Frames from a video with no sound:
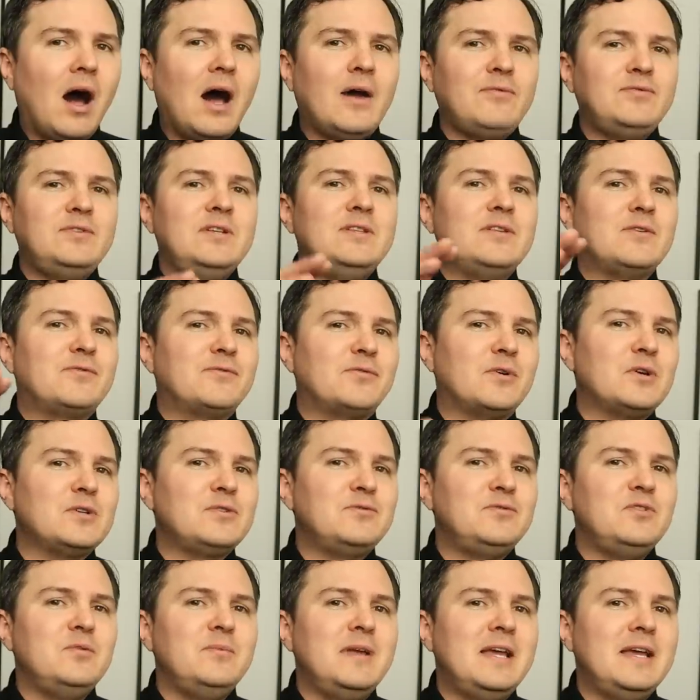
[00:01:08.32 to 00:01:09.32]
Often the
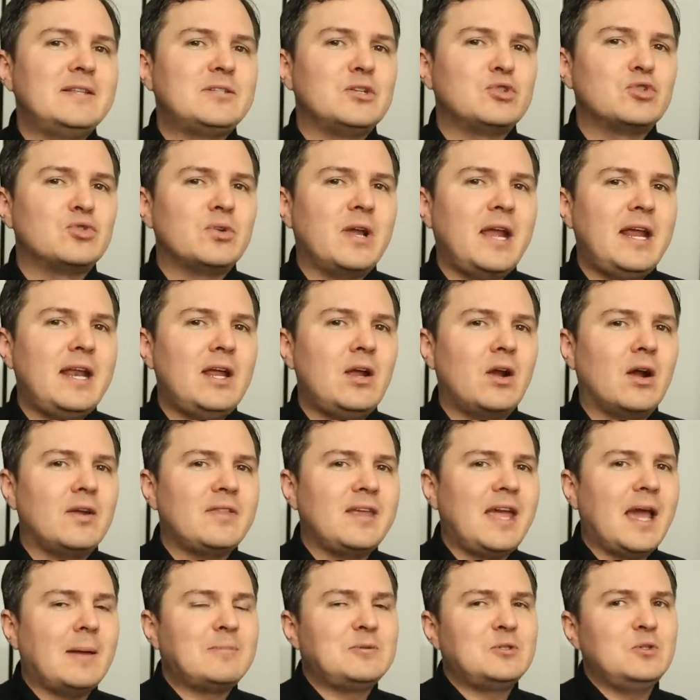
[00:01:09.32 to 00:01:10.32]
first few minutes of trading
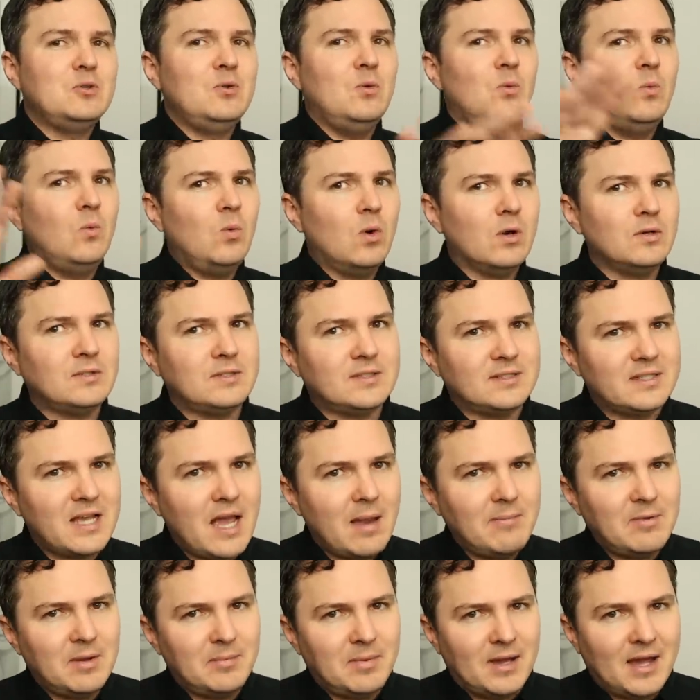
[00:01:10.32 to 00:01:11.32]
are the absolute worst
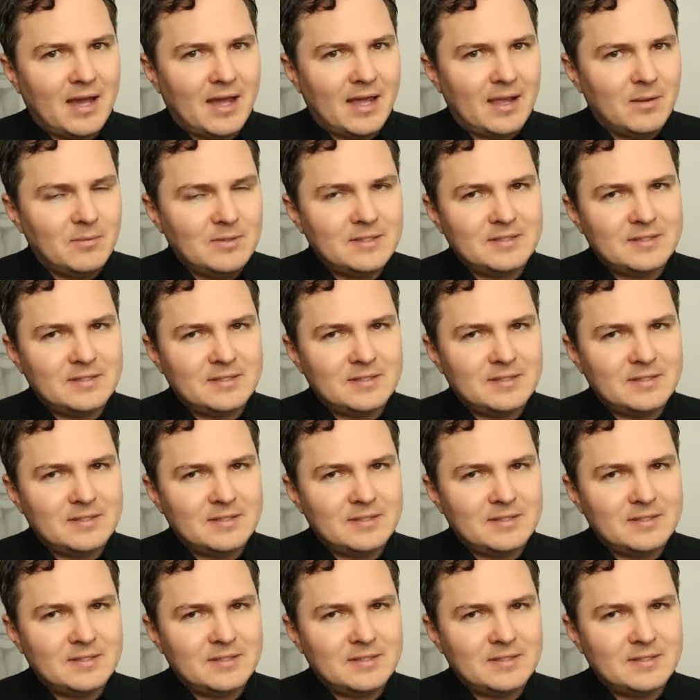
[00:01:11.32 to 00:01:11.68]
time to buy.